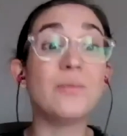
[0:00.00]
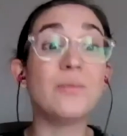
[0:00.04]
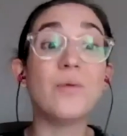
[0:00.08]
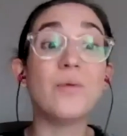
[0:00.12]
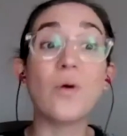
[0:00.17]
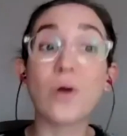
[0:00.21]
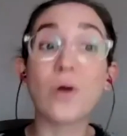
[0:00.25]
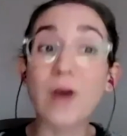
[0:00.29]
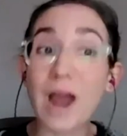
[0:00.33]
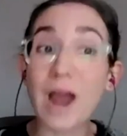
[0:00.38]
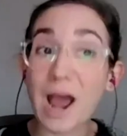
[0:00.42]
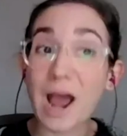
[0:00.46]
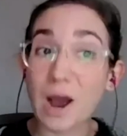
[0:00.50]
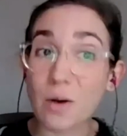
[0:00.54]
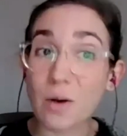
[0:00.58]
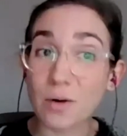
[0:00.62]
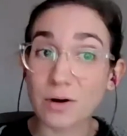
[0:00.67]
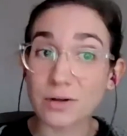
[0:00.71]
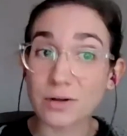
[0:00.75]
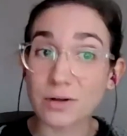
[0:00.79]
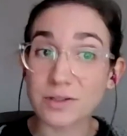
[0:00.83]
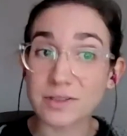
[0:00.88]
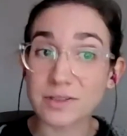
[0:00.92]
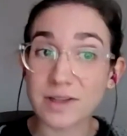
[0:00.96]
more
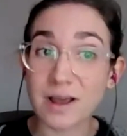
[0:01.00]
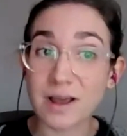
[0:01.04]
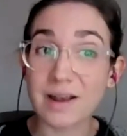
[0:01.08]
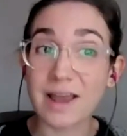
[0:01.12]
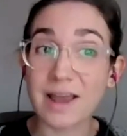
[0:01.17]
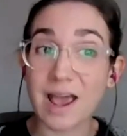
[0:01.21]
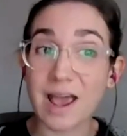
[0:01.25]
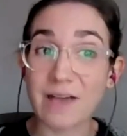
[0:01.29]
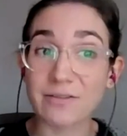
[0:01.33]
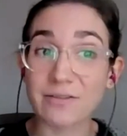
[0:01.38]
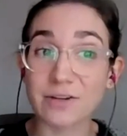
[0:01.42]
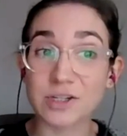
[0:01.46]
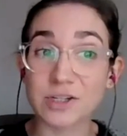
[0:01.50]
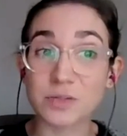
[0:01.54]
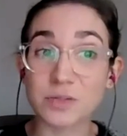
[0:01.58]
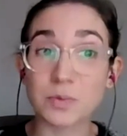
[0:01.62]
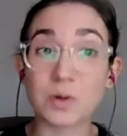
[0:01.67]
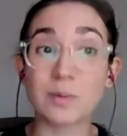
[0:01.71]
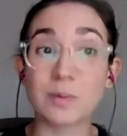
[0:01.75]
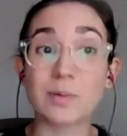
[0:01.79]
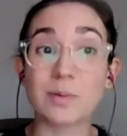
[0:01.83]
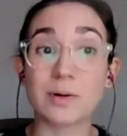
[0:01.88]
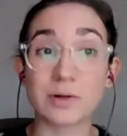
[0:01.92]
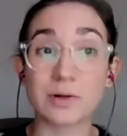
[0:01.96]
hours on average
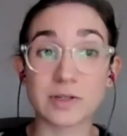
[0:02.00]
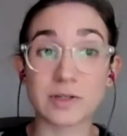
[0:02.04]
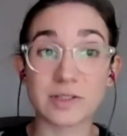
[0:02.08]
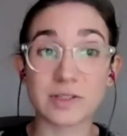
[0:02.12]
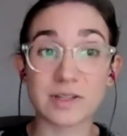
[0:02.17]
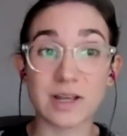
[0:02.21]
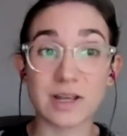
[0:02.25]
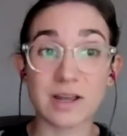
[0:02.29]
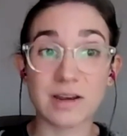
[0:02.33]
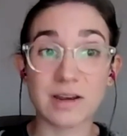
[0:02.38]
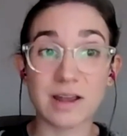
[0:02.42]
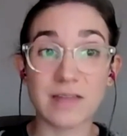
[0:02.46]
per person.